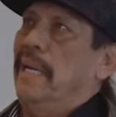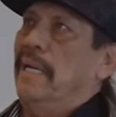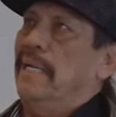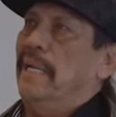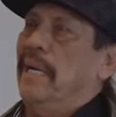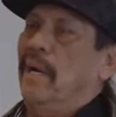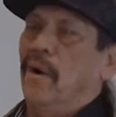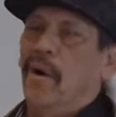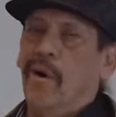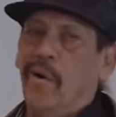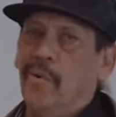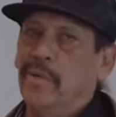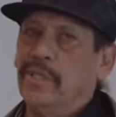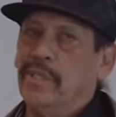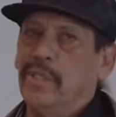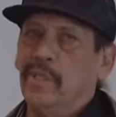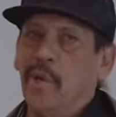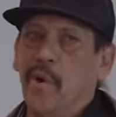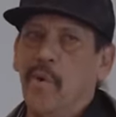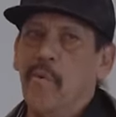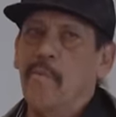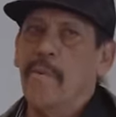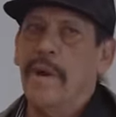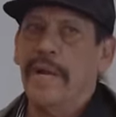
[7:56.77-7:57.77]
And I always
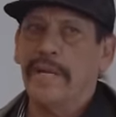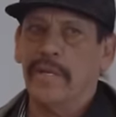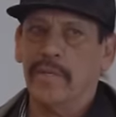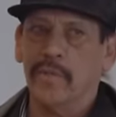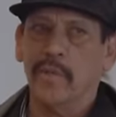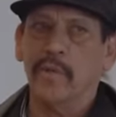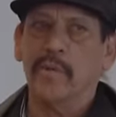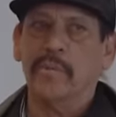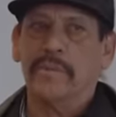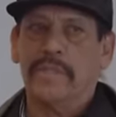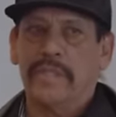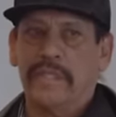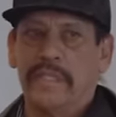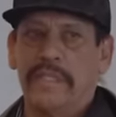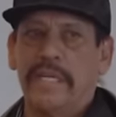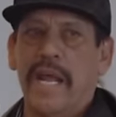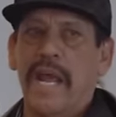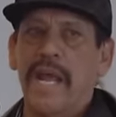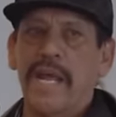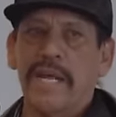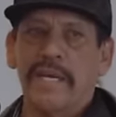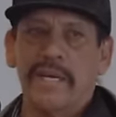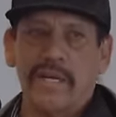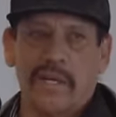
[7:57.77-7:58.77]
told my troops,
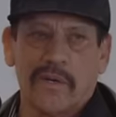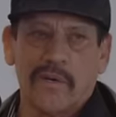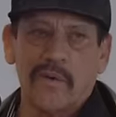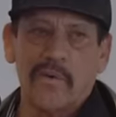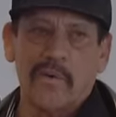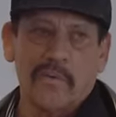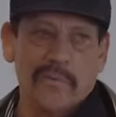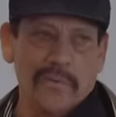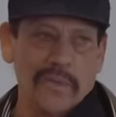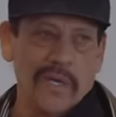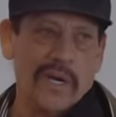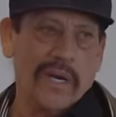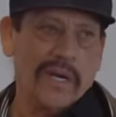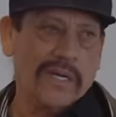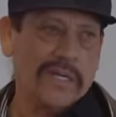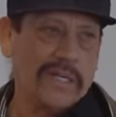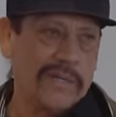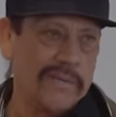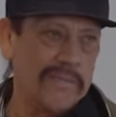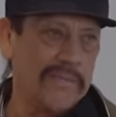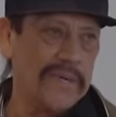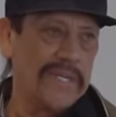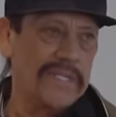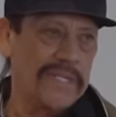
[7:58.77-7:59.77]
stay in a group. Look,
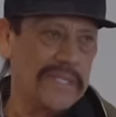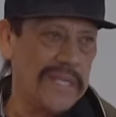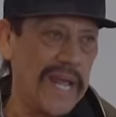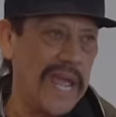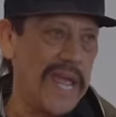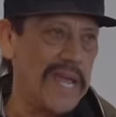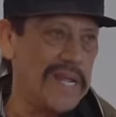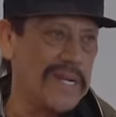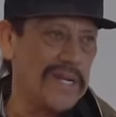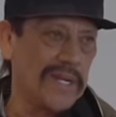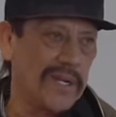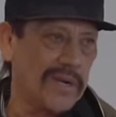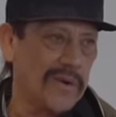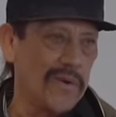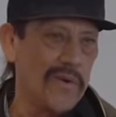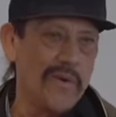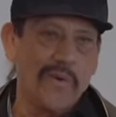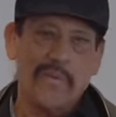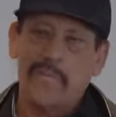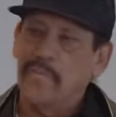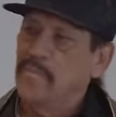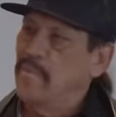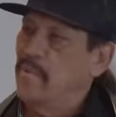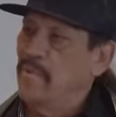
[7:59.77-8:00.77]
we stay in a
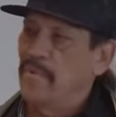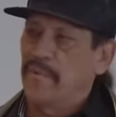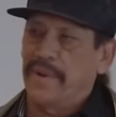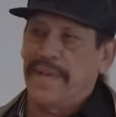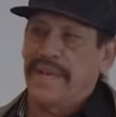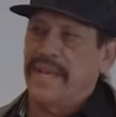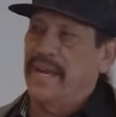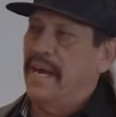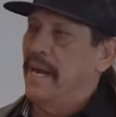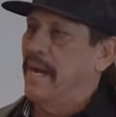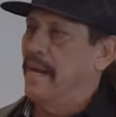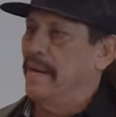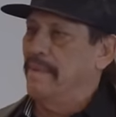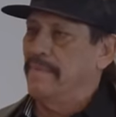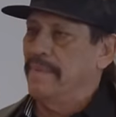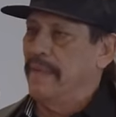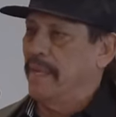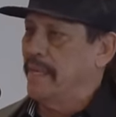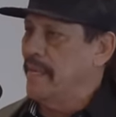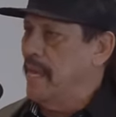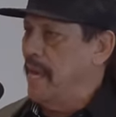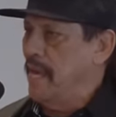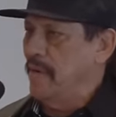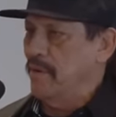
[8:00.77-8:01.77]
group, we got them.
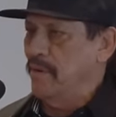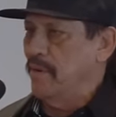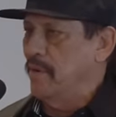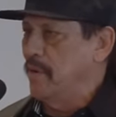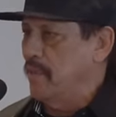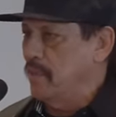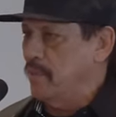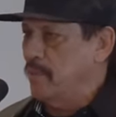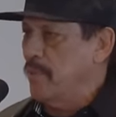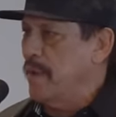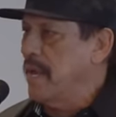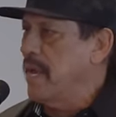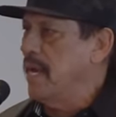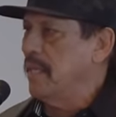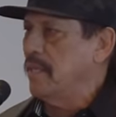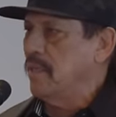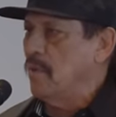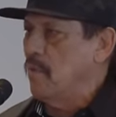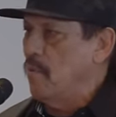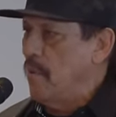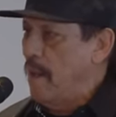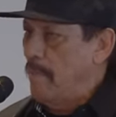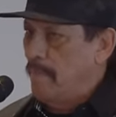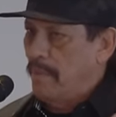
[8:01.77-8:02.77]
They can't hurt us. We got
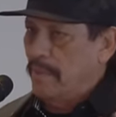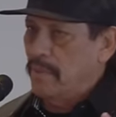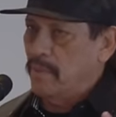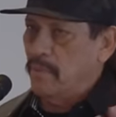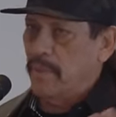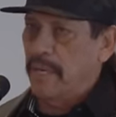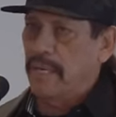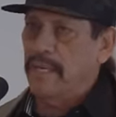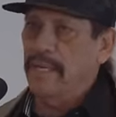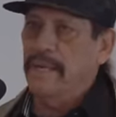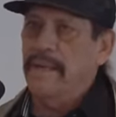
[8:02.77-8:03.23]
the weapons.